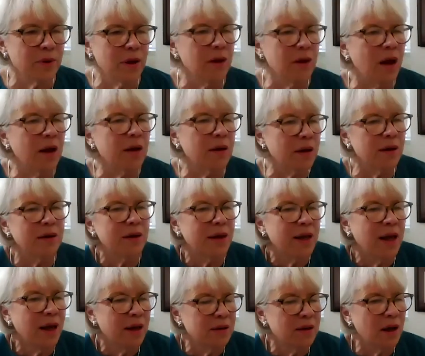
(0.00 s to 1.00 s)
uh,
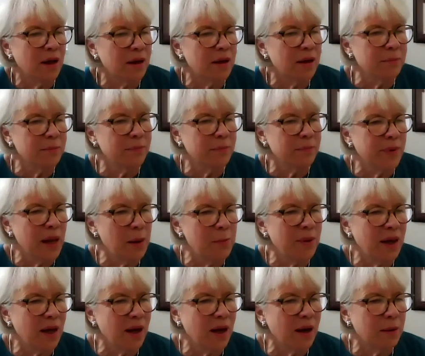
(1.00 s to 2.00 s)
again, uh,
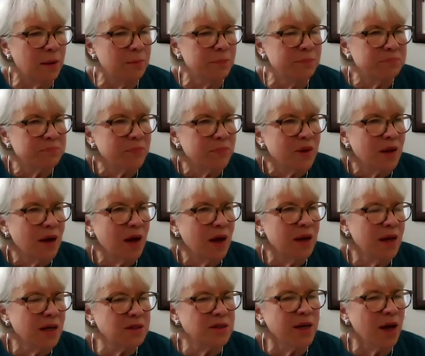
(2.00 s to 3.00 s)
maybe um,
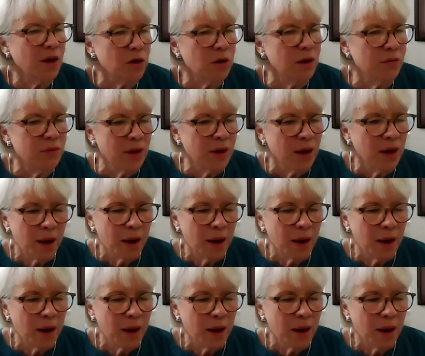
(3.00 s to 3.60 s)
an executive.